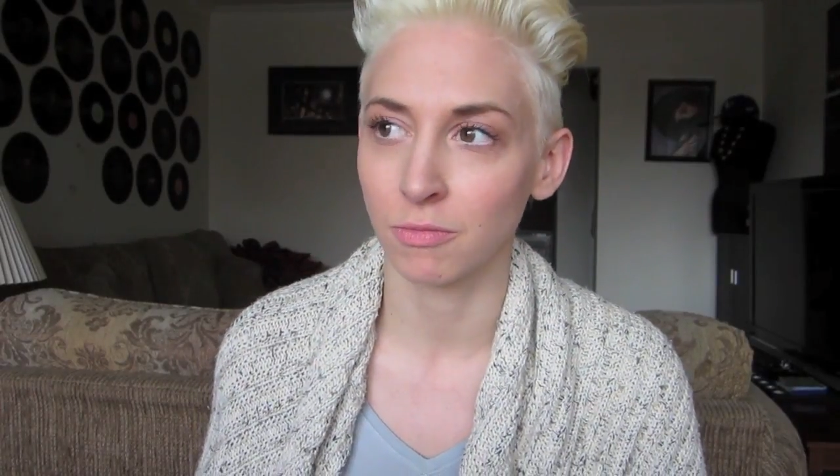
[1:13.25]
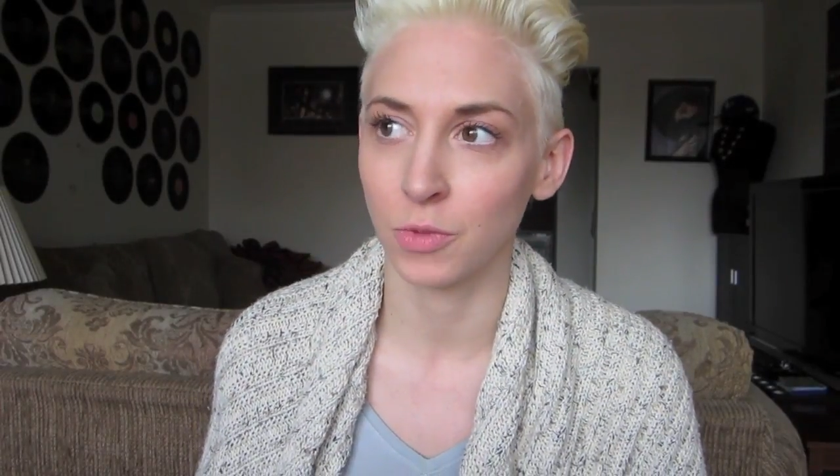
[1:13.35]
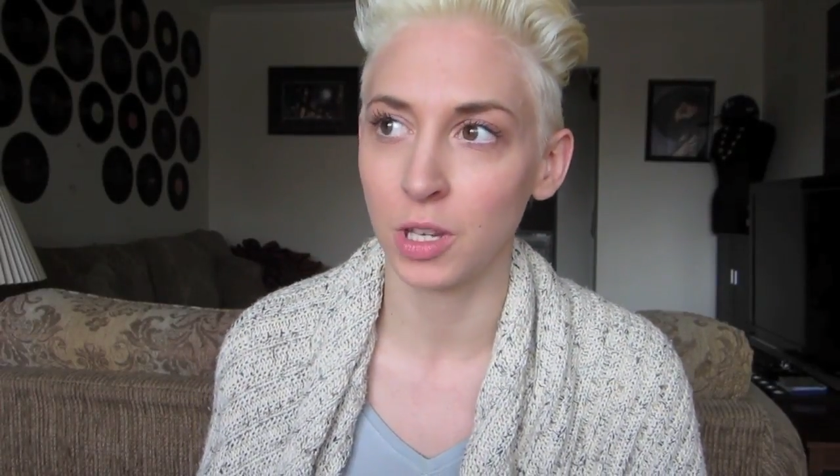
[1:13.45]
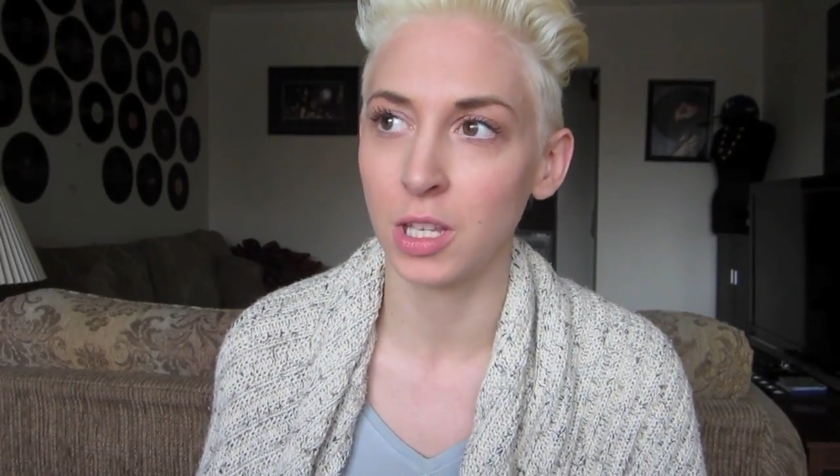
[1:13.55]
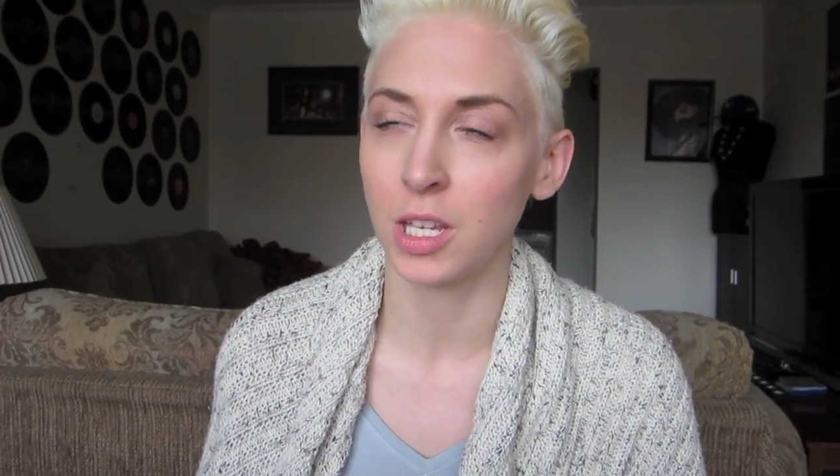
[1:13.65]

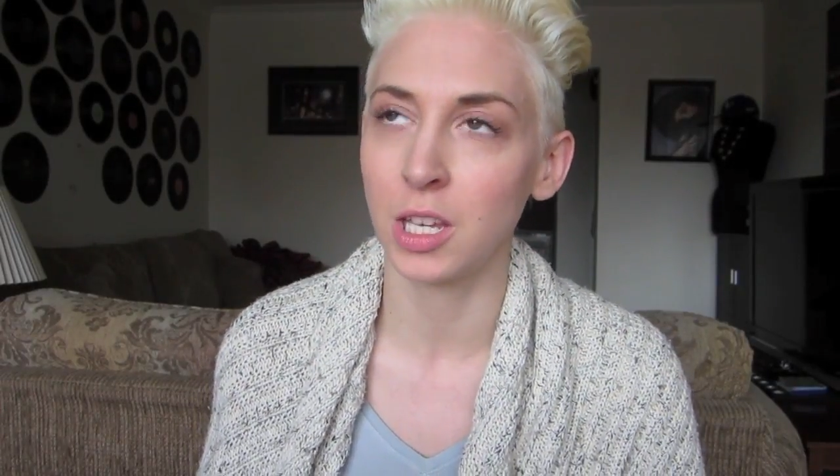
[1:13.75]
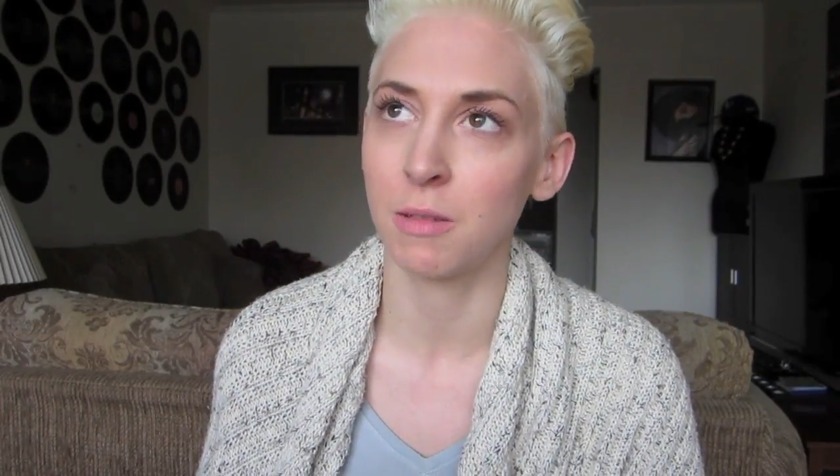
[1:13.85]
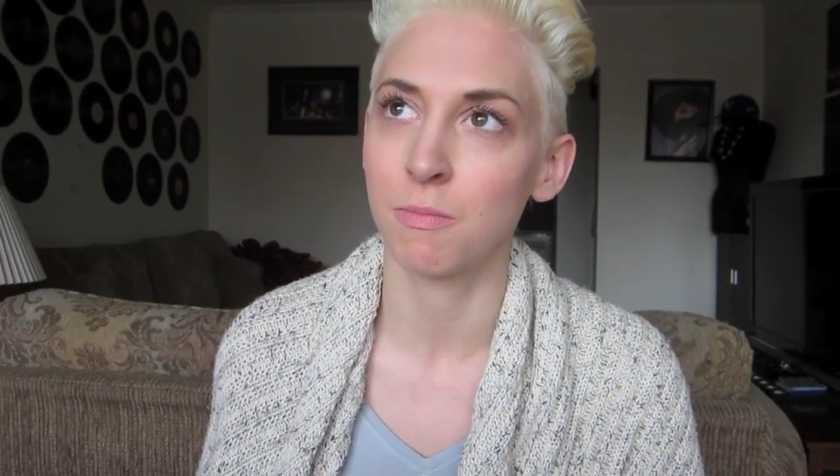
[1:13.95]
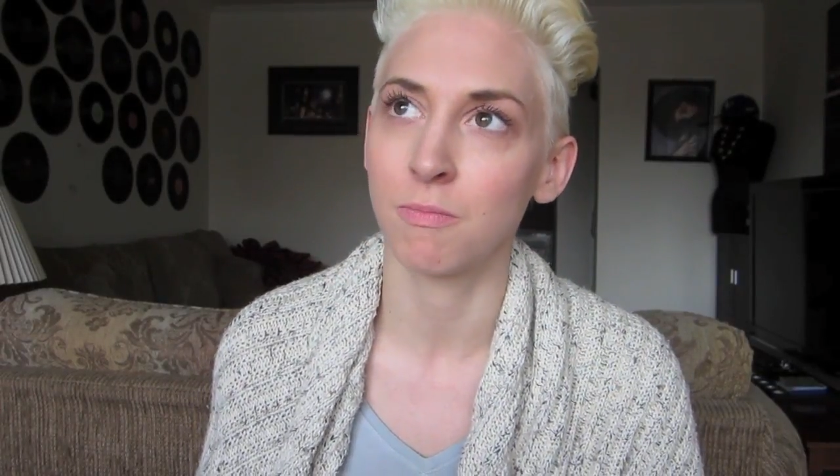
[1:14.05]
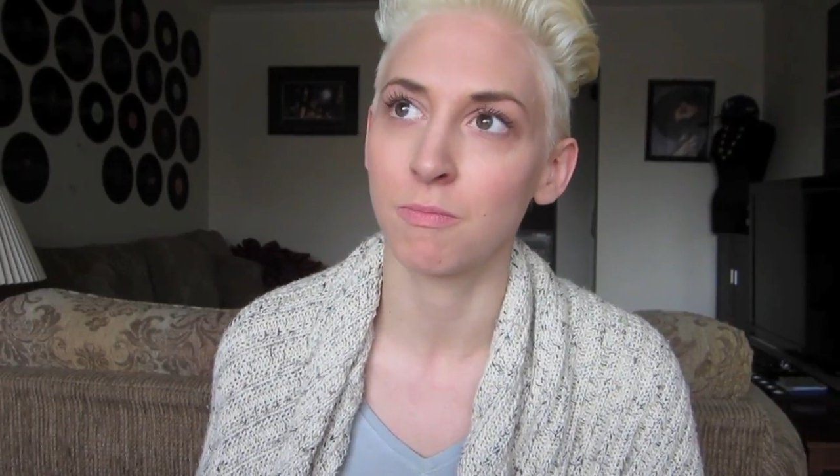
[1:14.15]

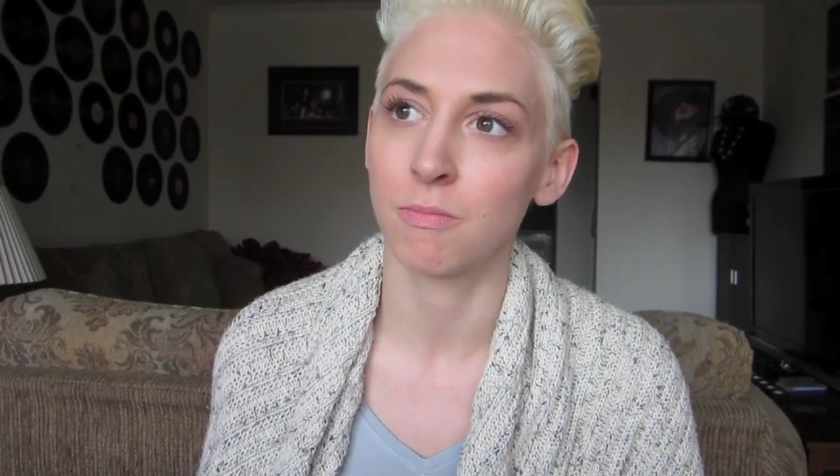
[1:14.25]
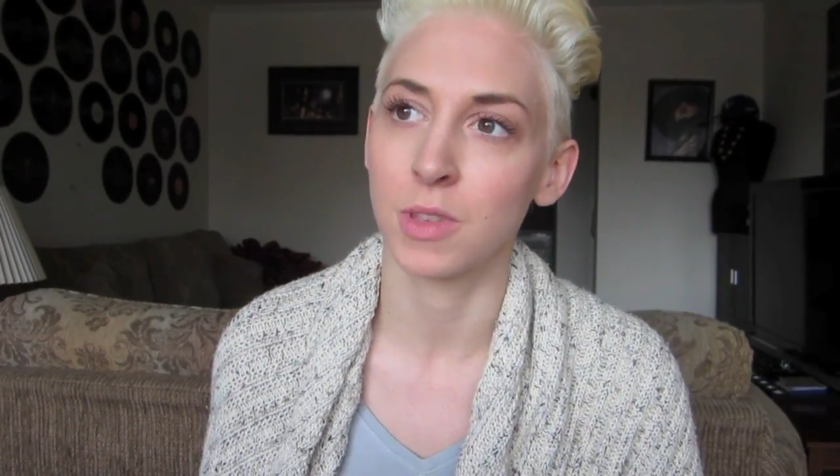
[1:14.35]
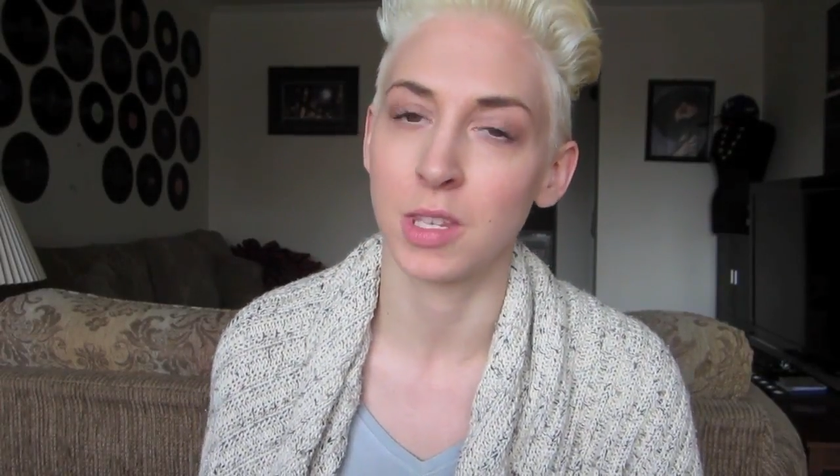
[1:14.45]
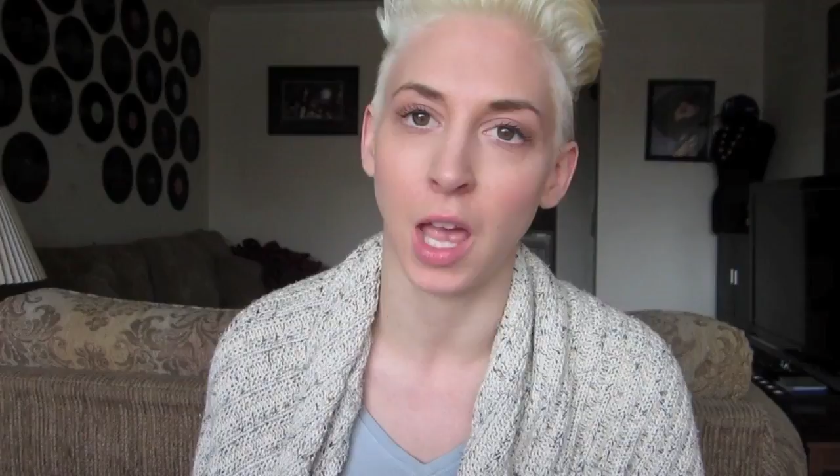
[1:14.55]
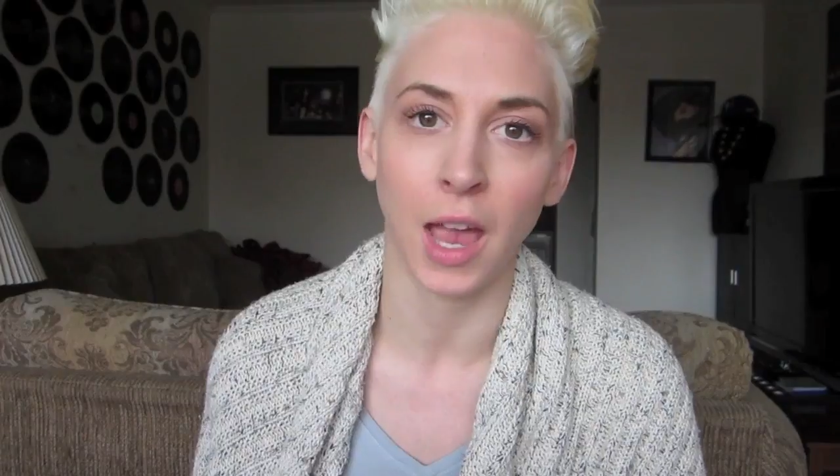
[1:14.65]
really
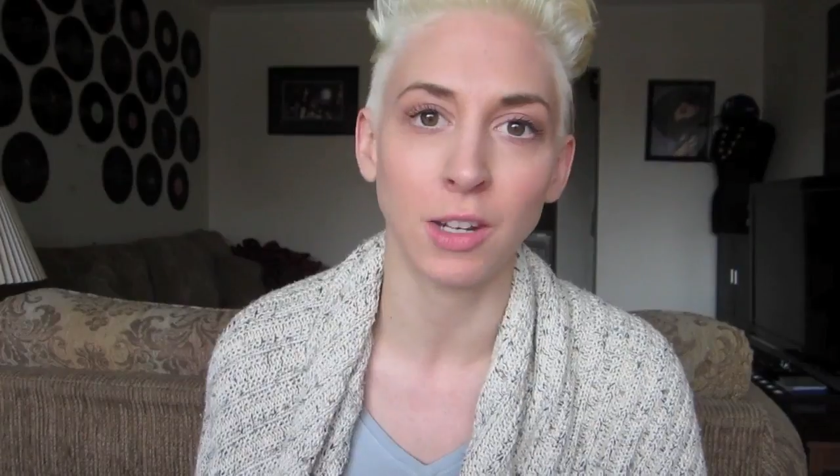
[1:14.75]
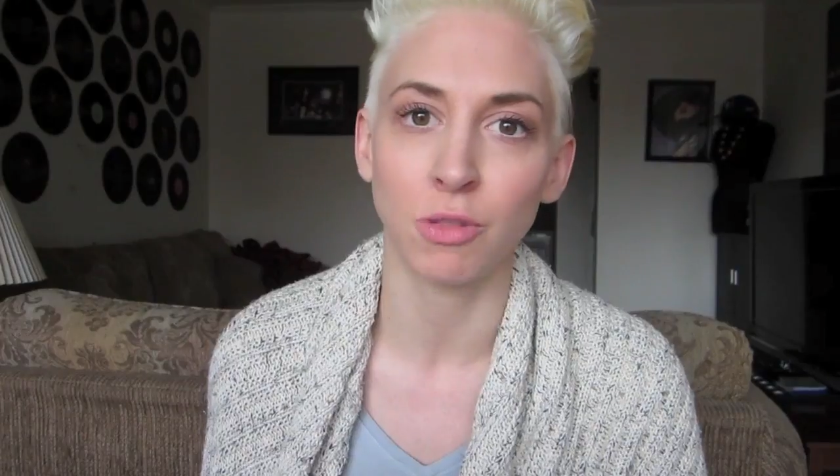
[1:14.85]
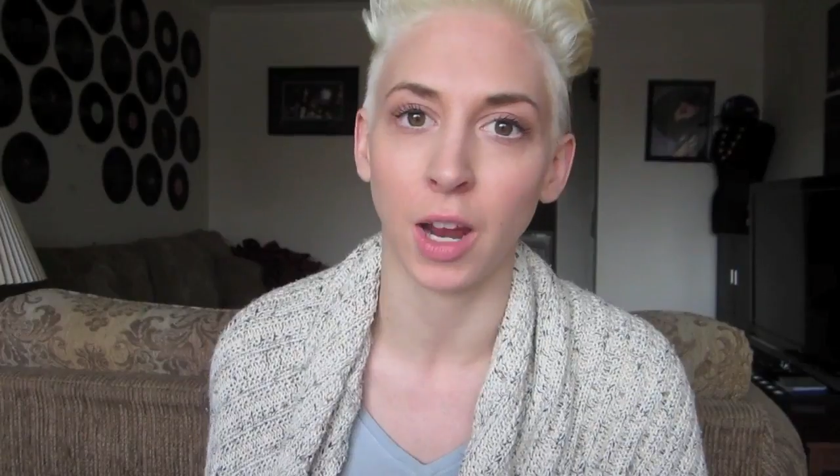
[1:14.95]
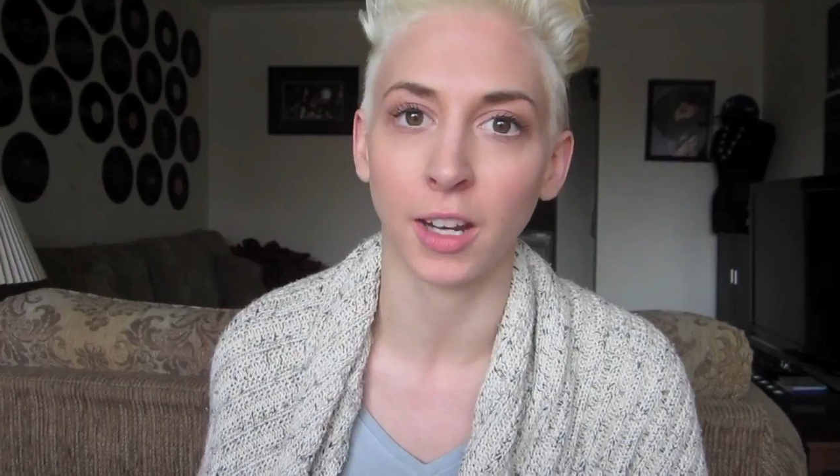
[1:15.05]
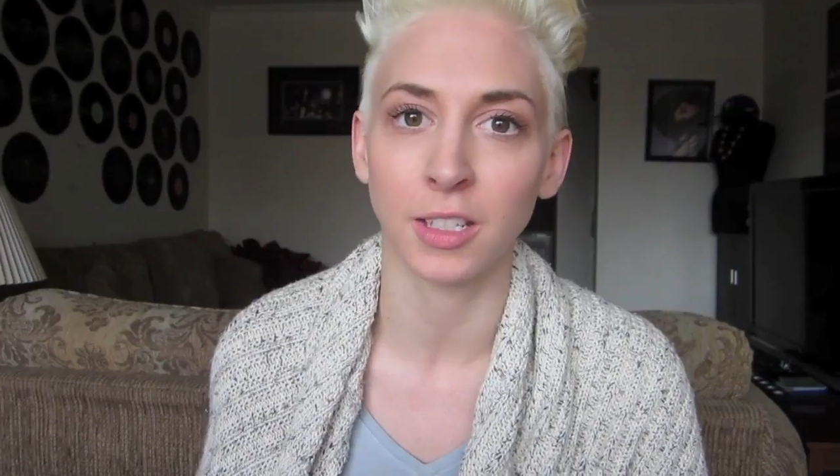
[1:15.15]

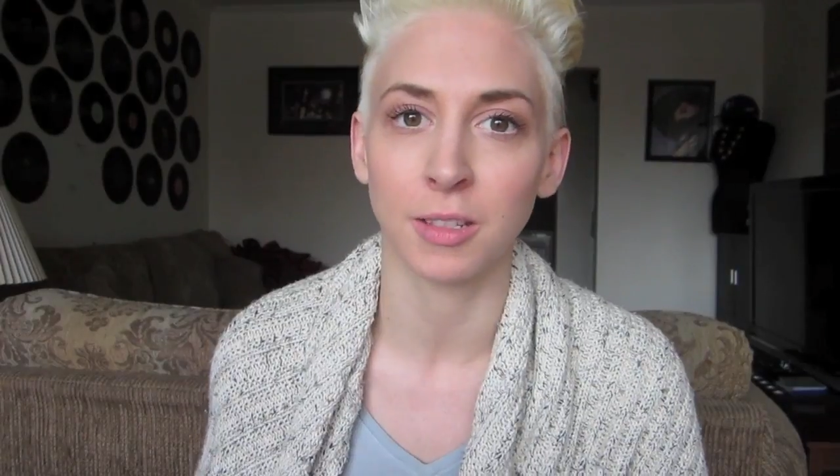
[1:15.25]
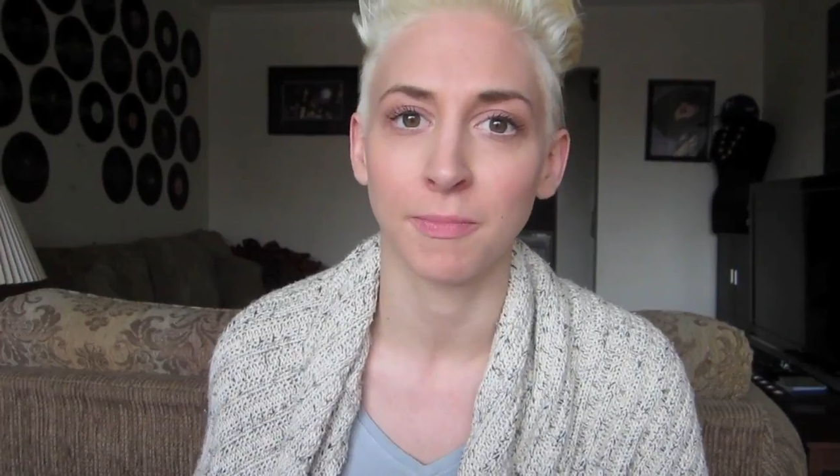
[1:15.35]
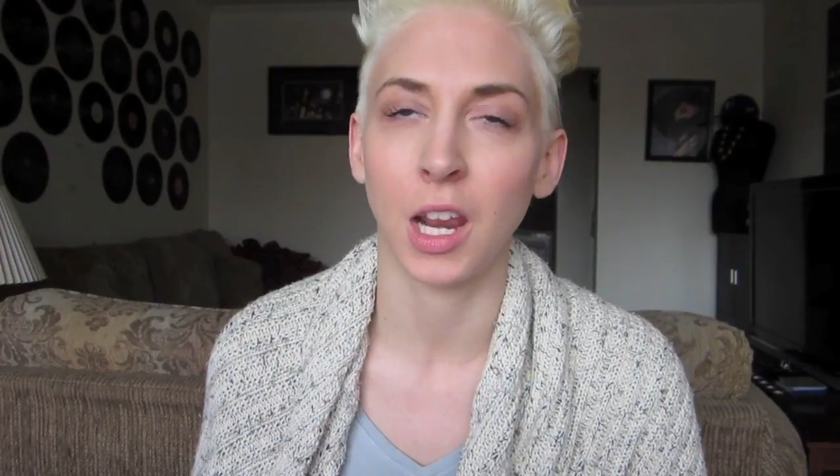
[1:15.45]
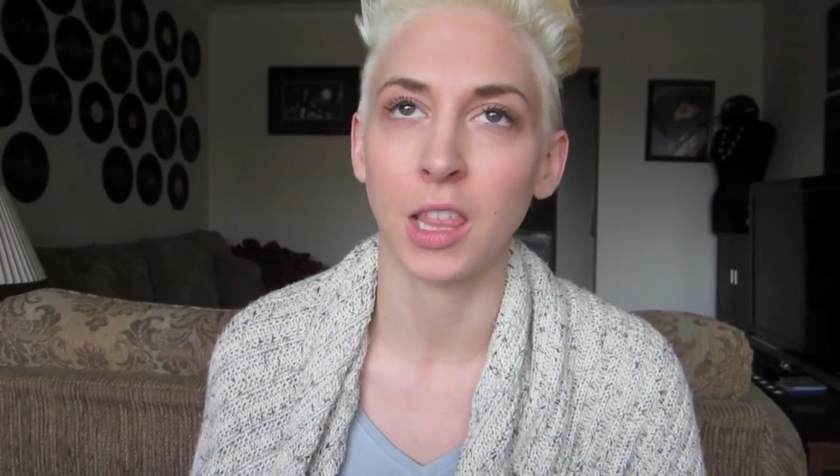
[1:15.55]
sidetracked.